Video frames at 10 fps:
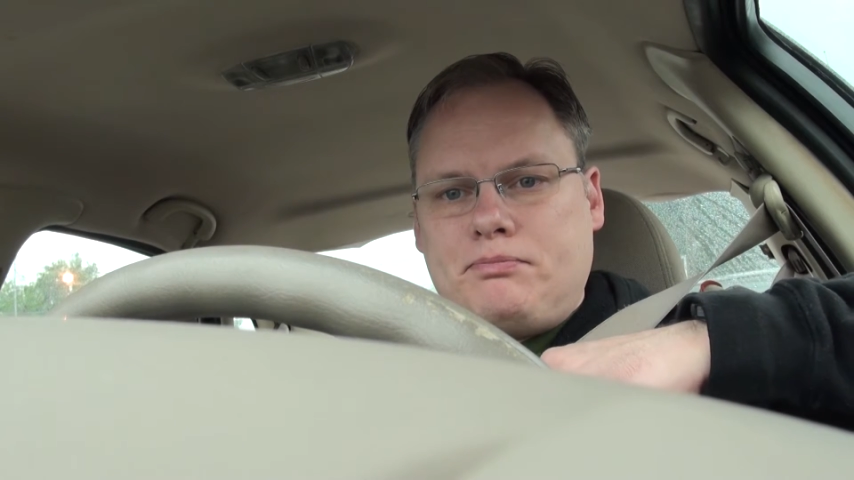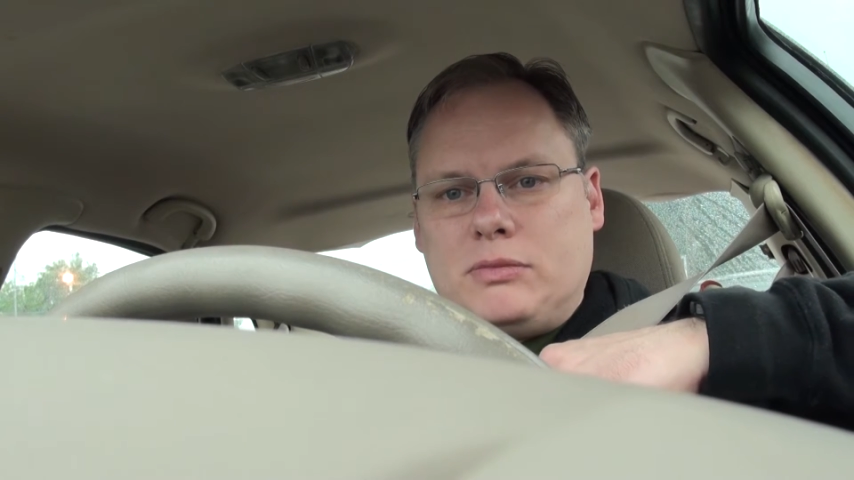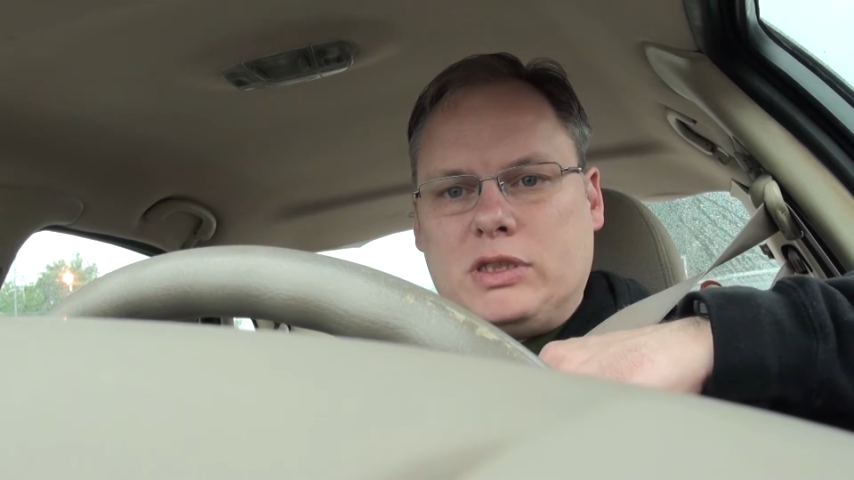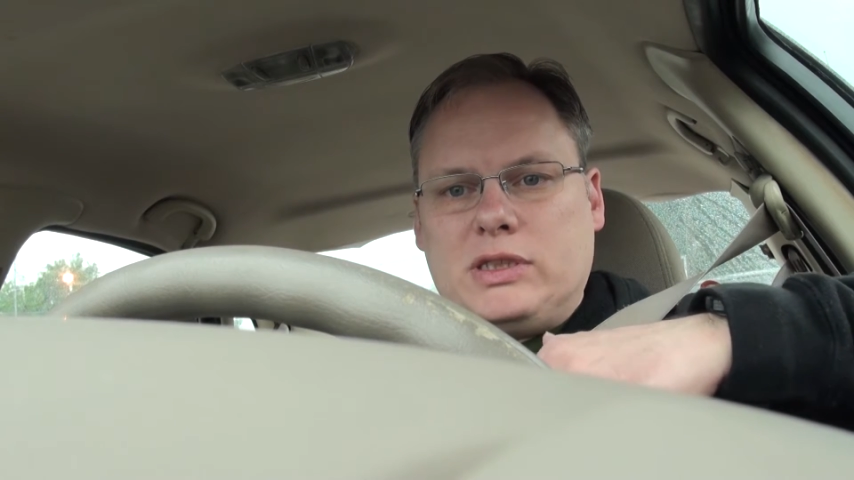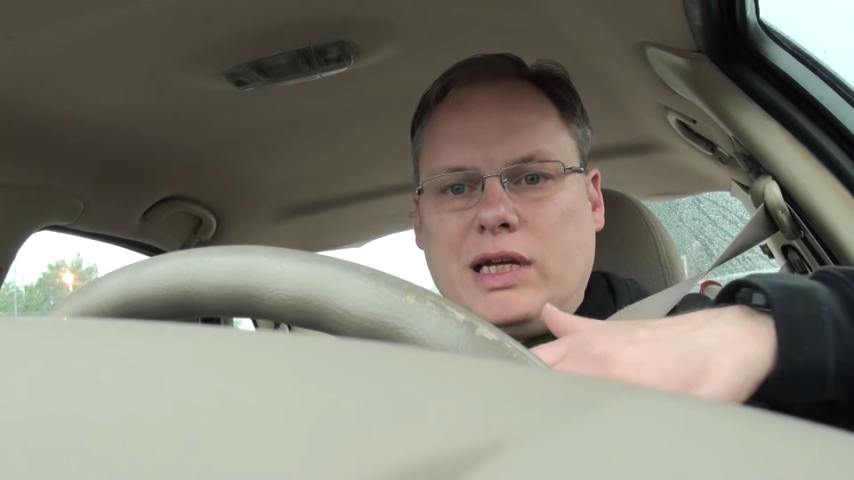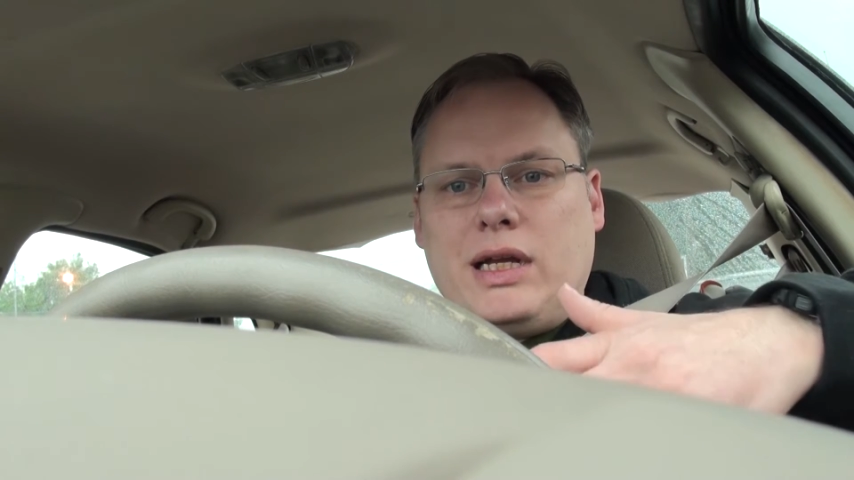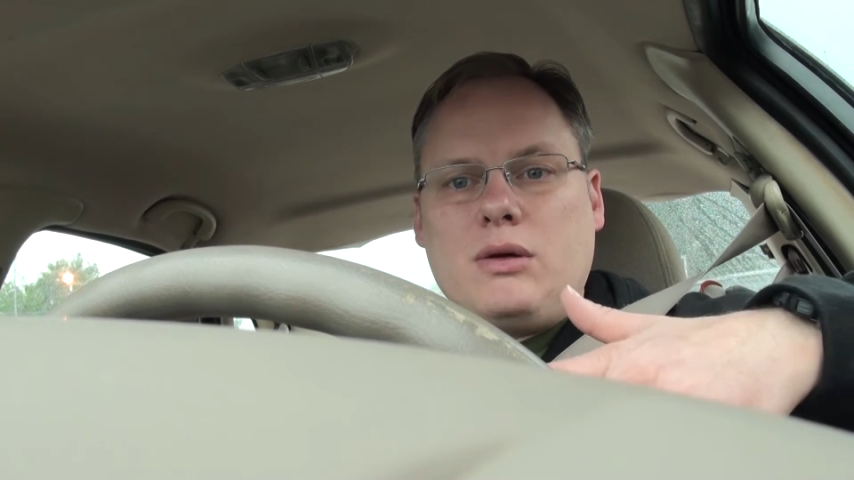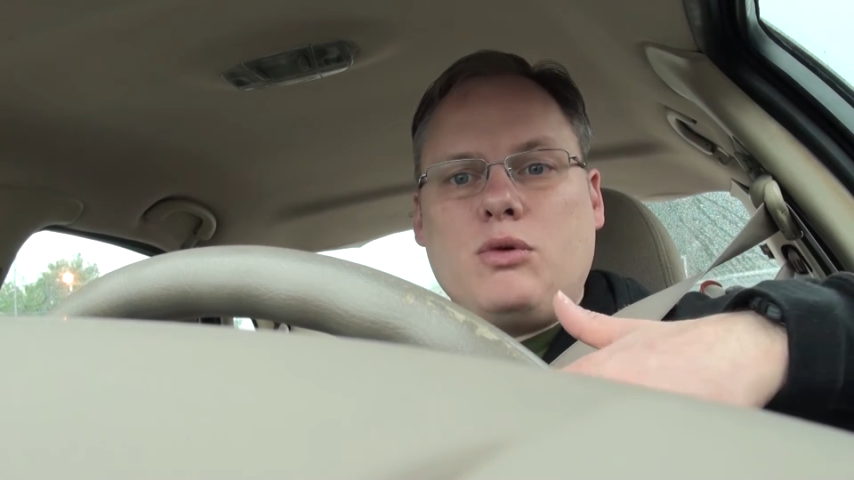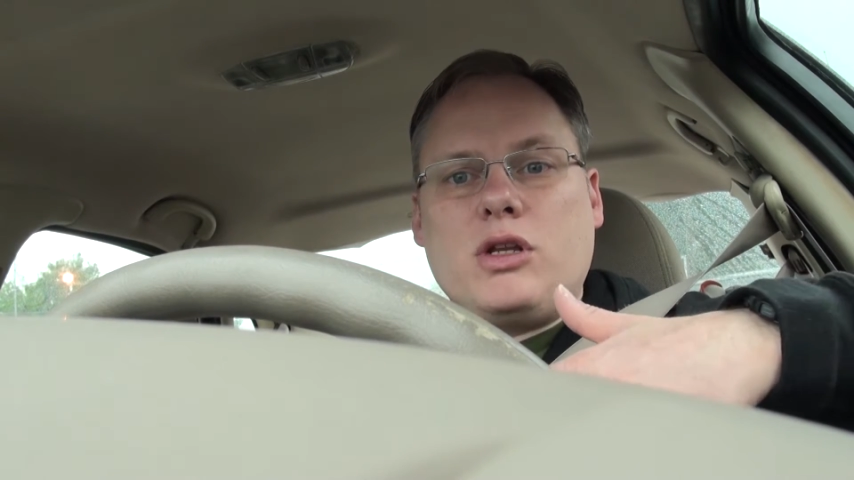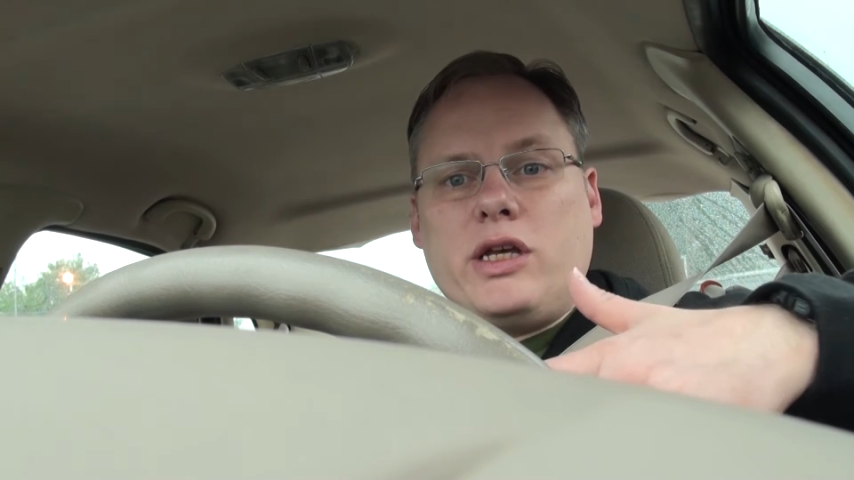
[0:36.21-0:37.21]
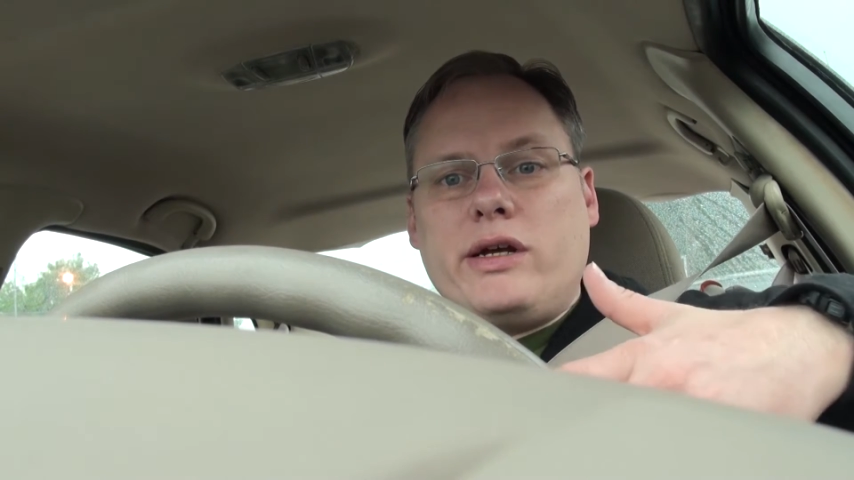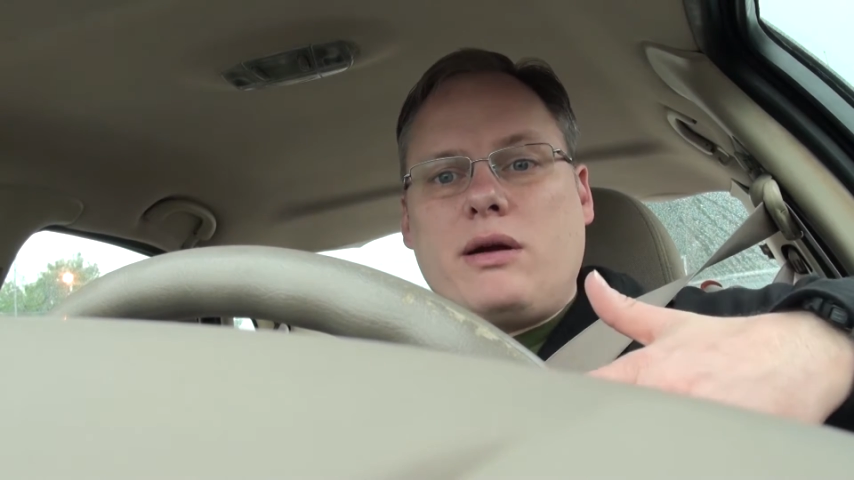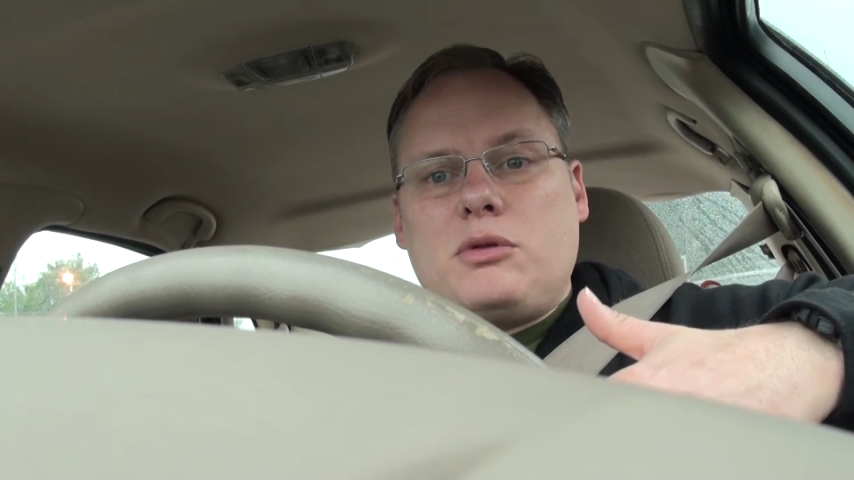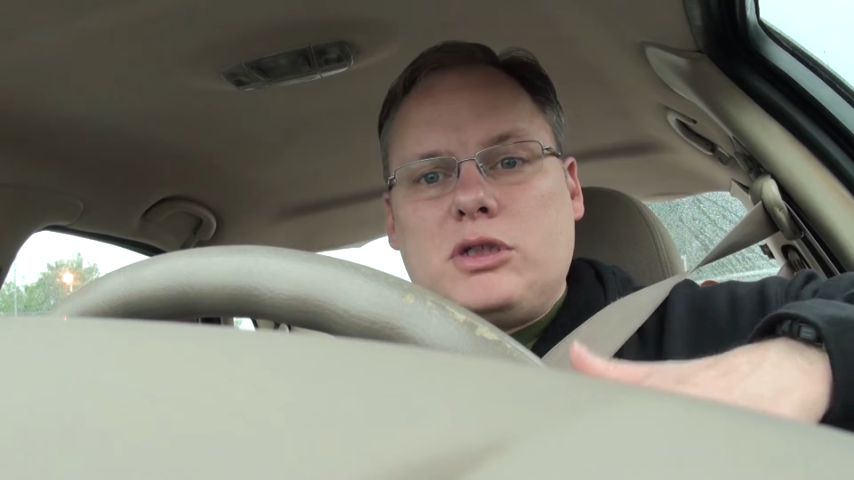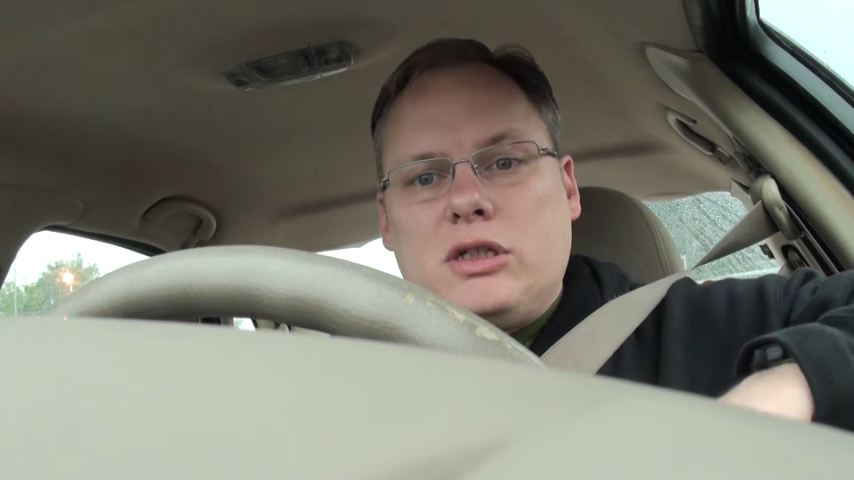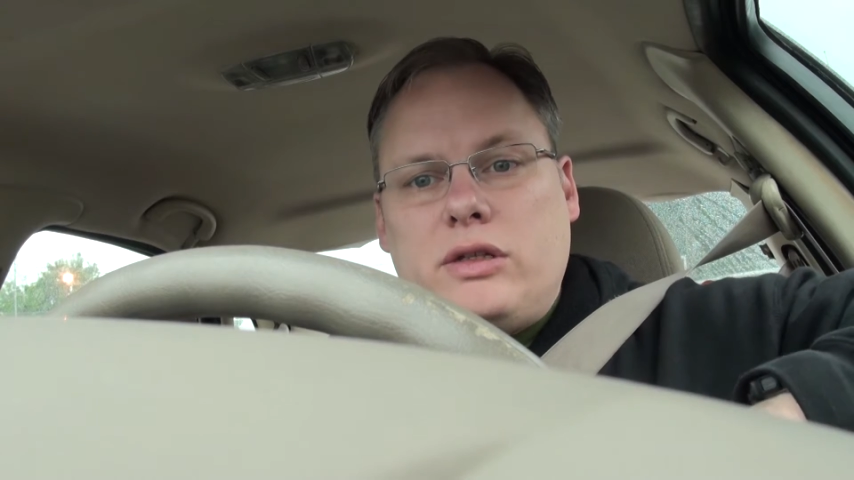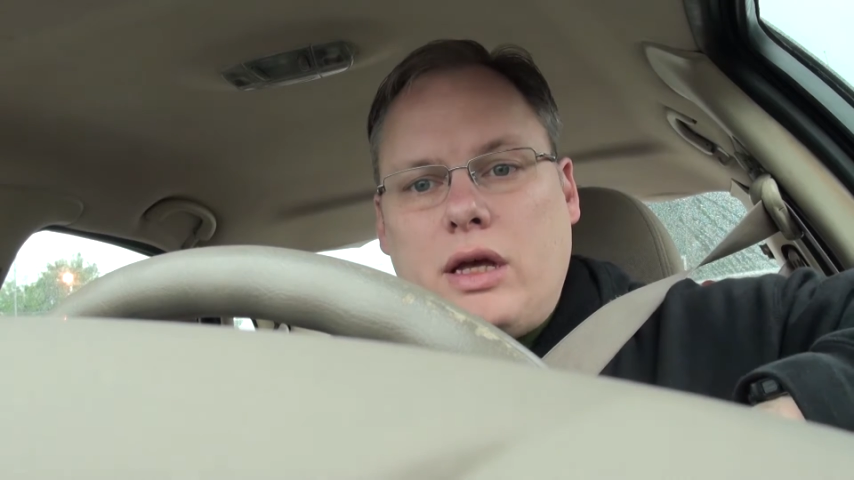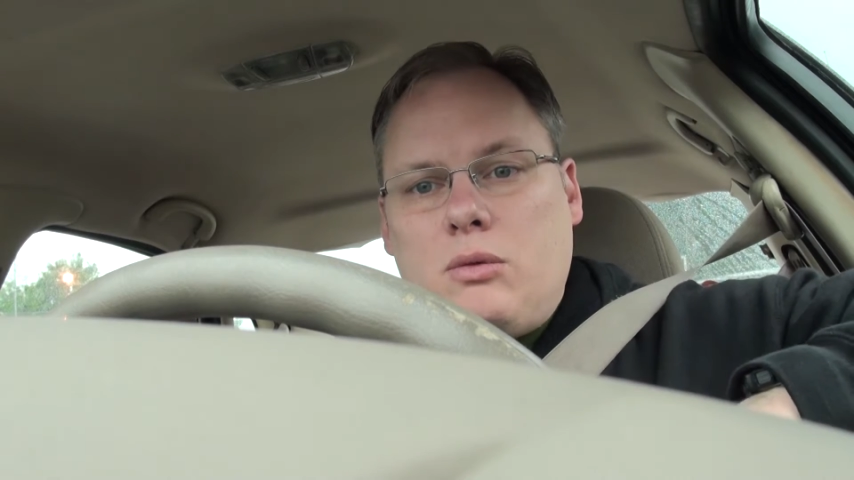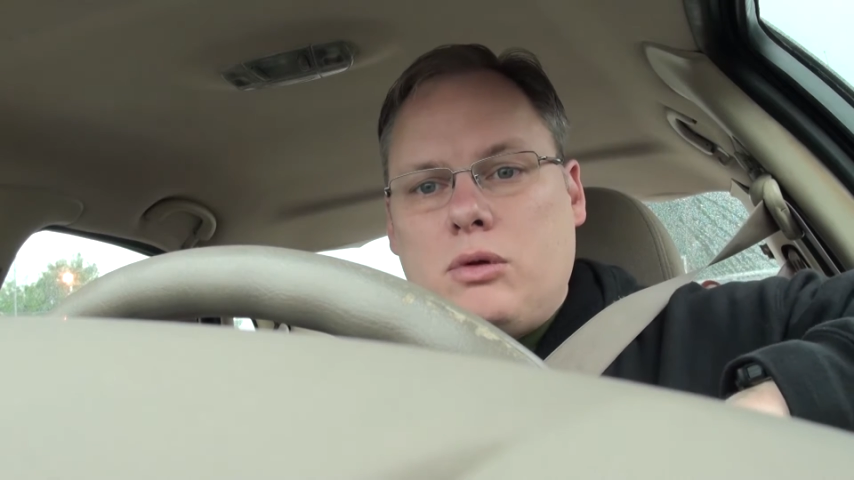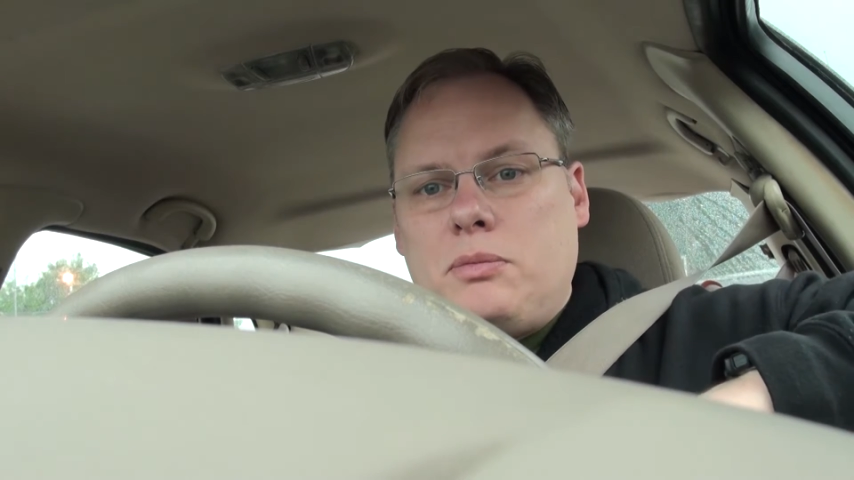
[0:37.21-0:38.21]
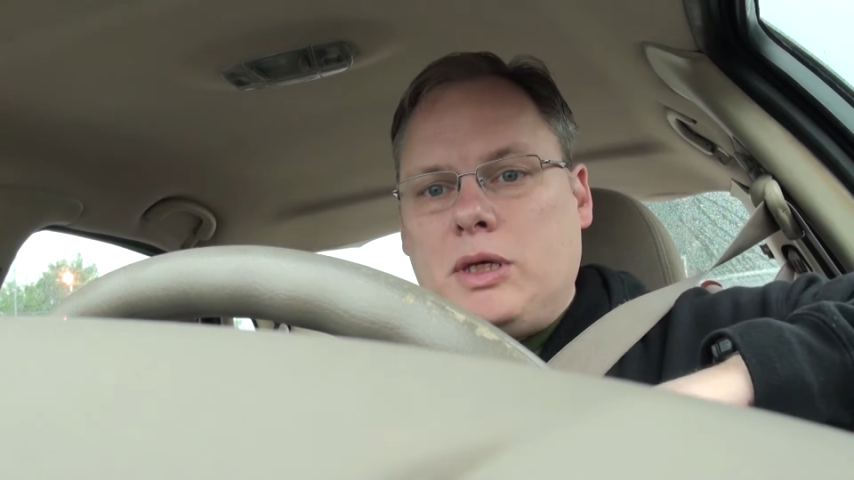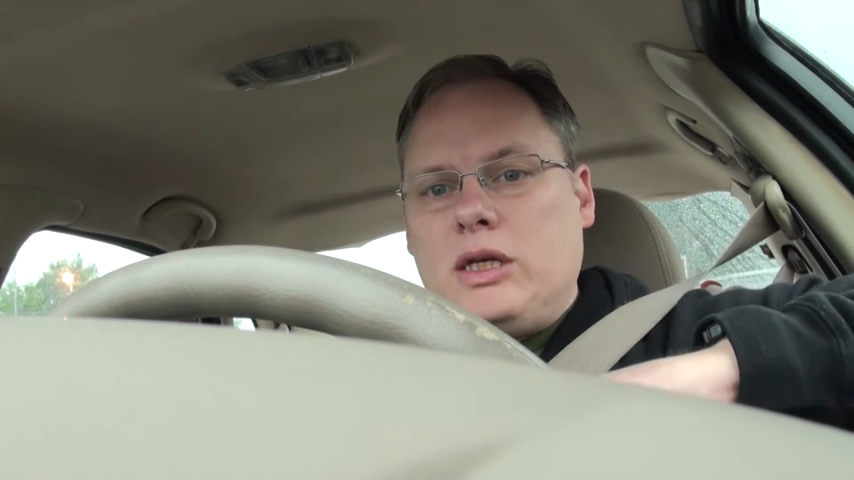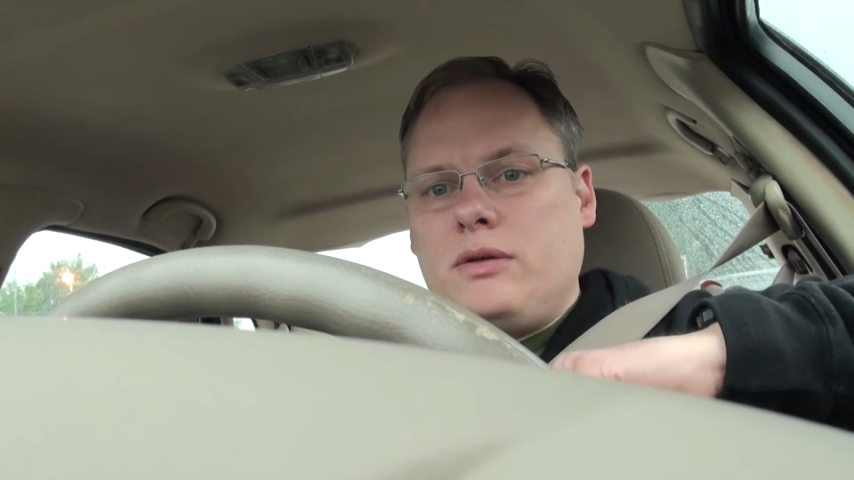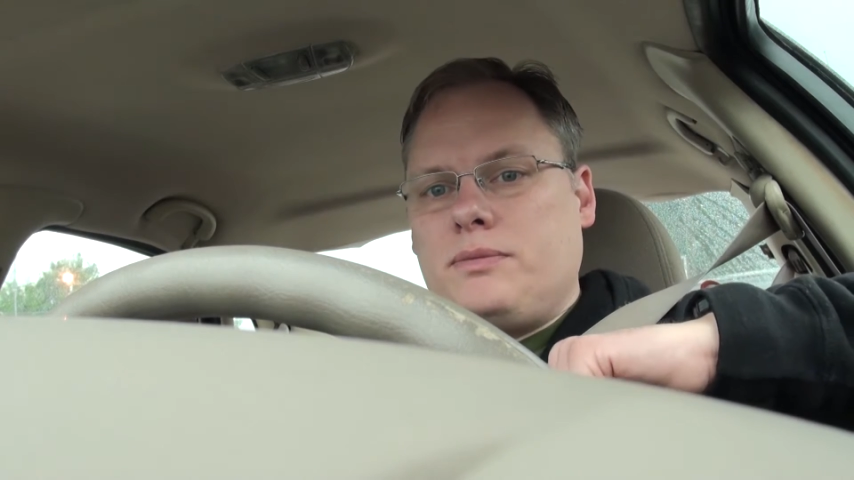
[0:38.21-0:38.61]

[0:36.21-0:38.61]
deciding what gear I was going to take with me,